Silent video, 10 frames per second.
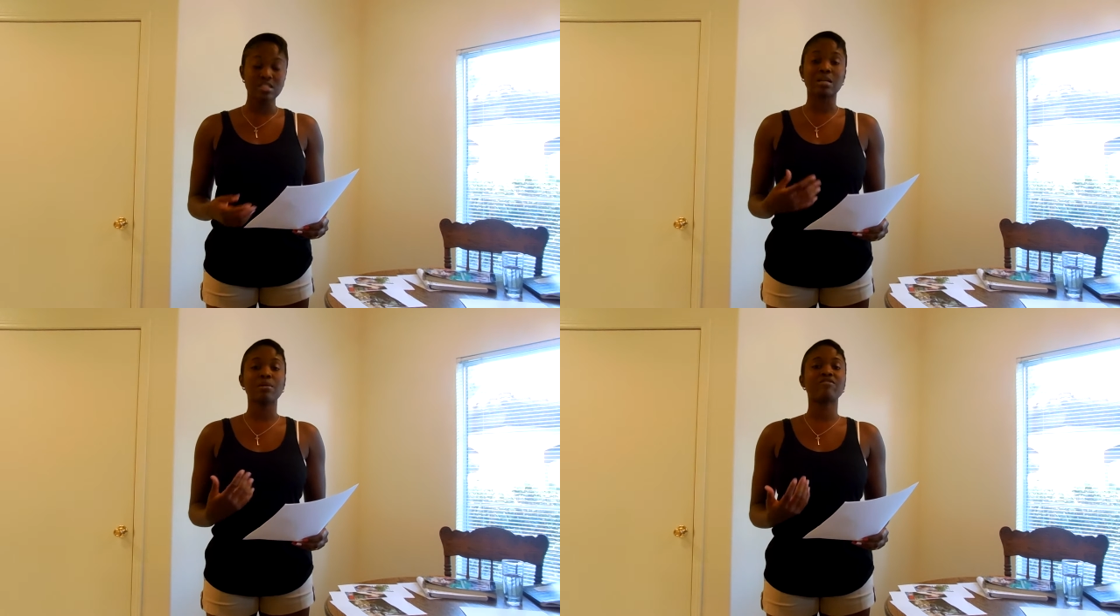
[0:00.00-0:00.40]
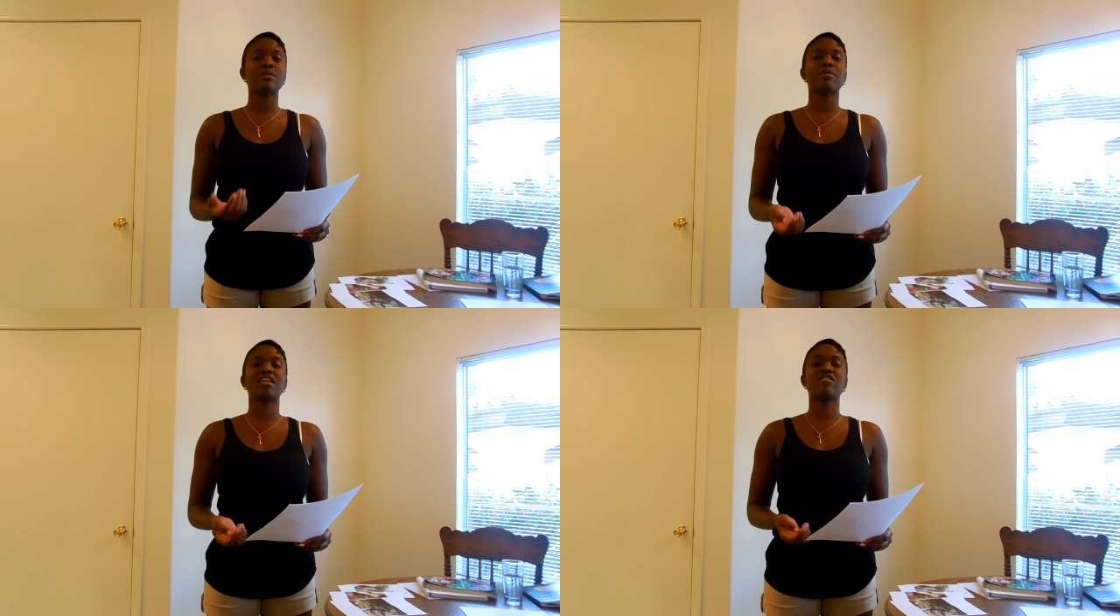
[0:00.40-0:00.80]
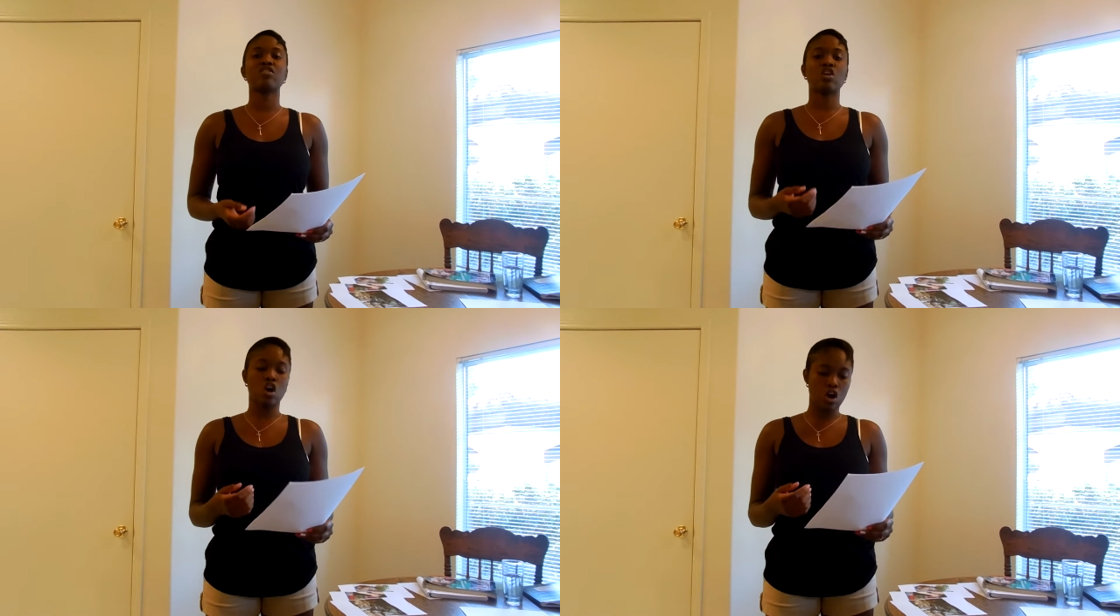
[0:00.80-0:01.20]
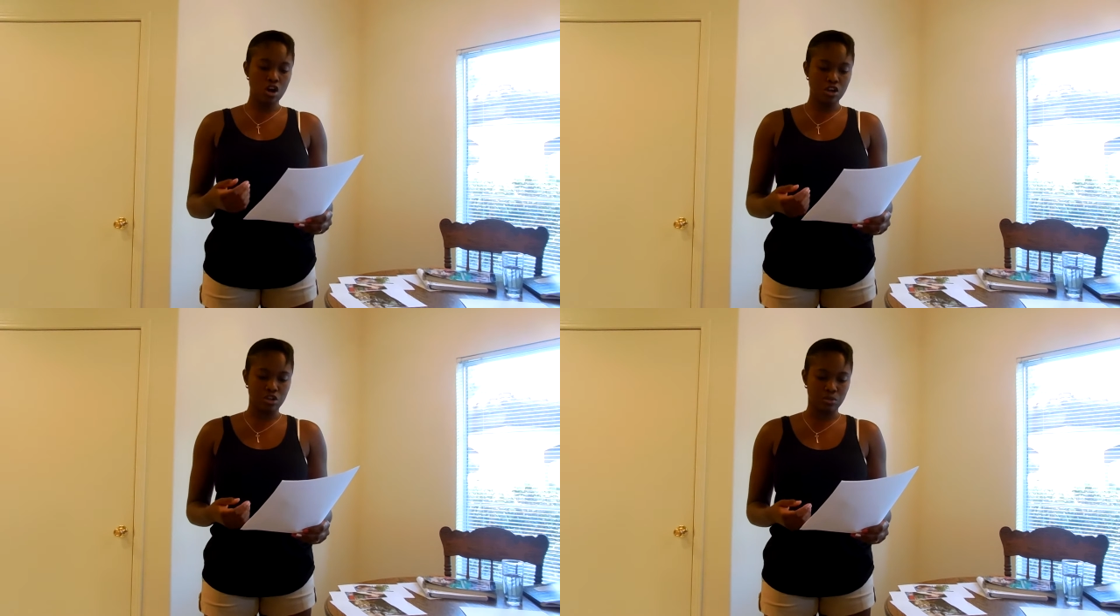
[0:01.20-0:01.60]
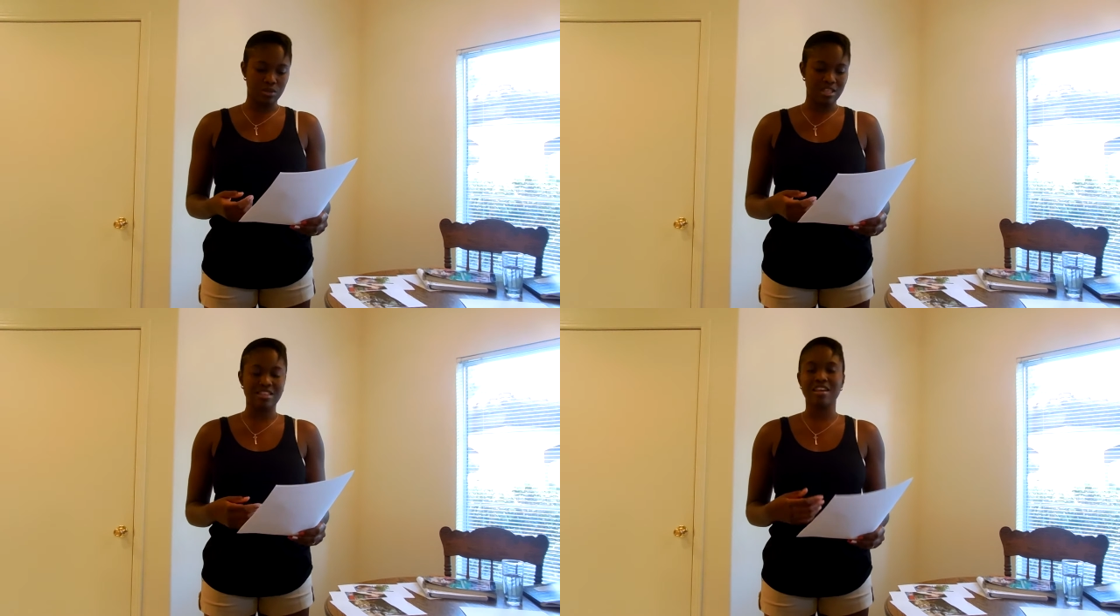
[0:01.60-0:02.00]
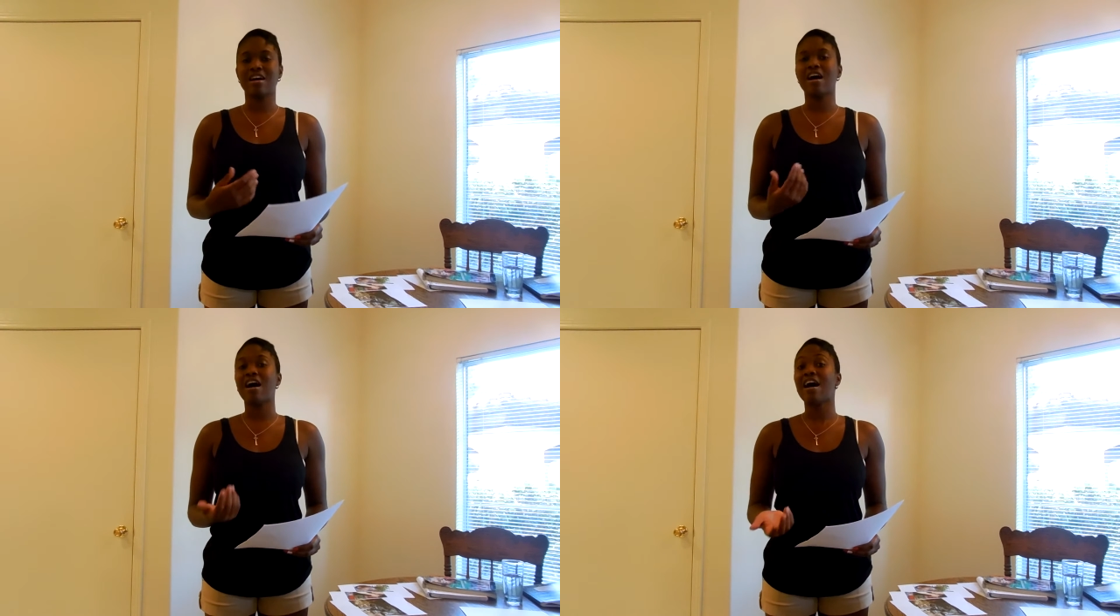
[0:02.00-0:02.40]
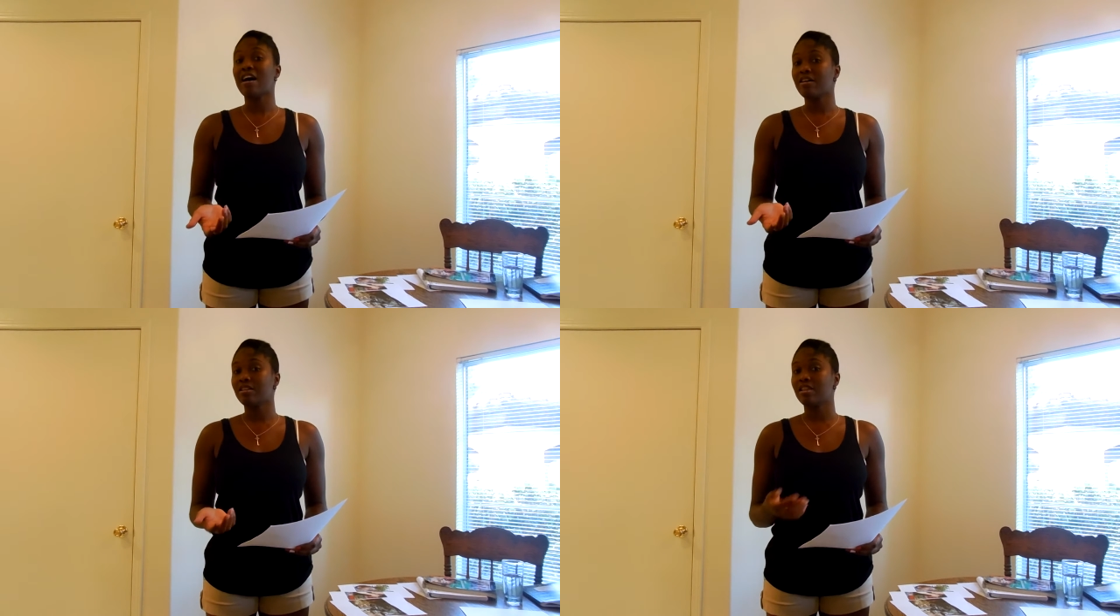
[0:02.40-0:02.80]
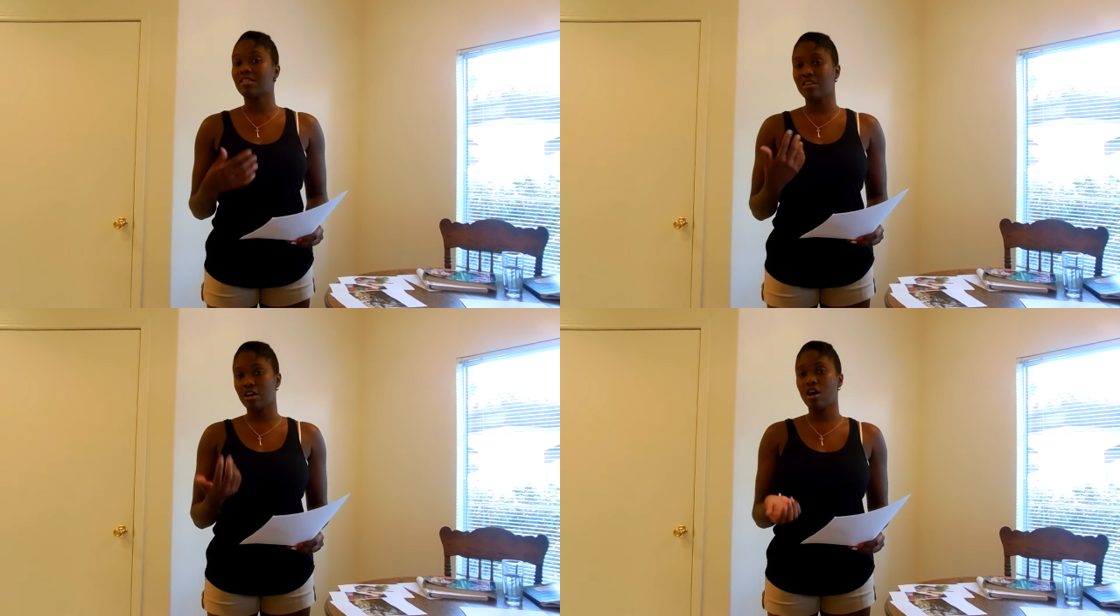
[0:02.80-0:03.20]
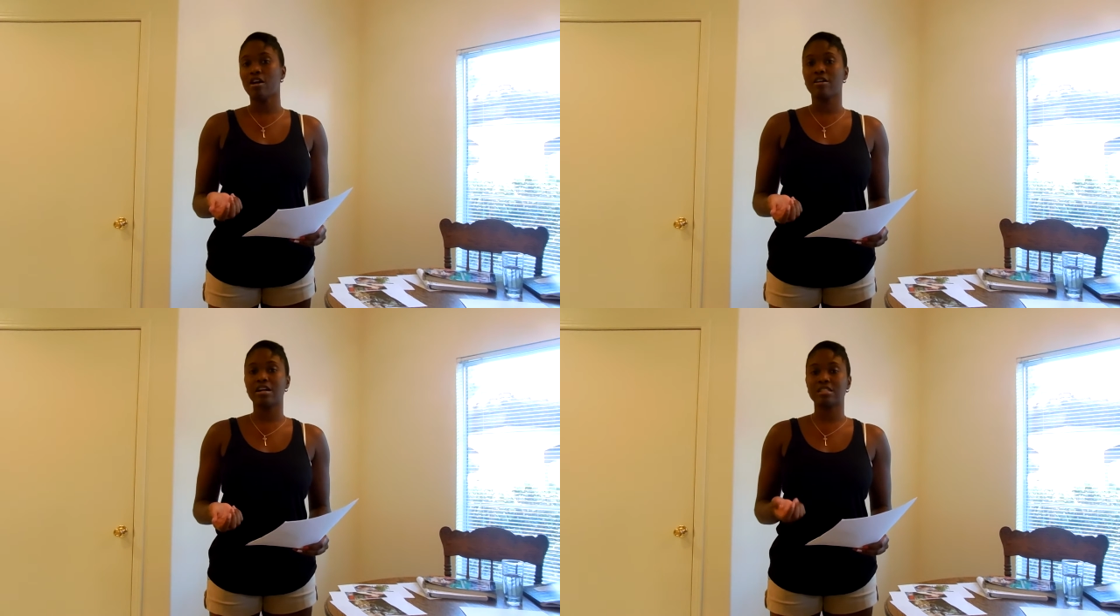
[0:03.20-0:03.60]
Some of them might even argue that they are